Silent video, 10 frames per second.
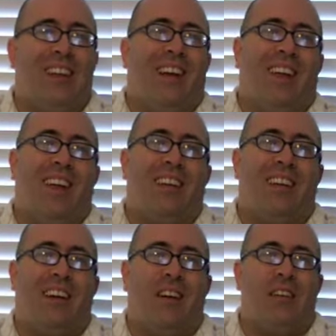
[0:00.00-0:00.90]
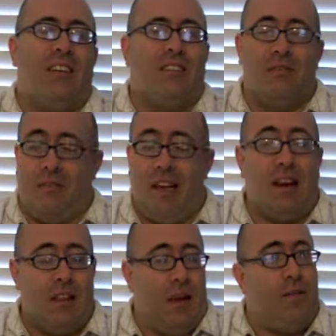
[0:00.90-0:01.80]
and man, I
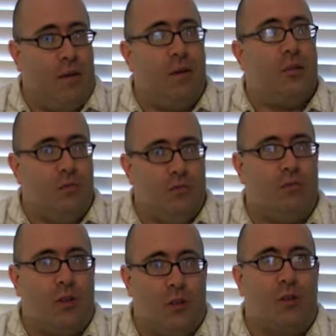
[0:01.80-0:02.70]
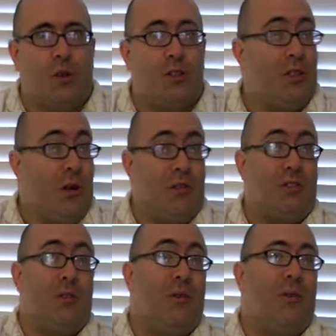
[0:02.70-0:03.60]
think I found a good church to go to.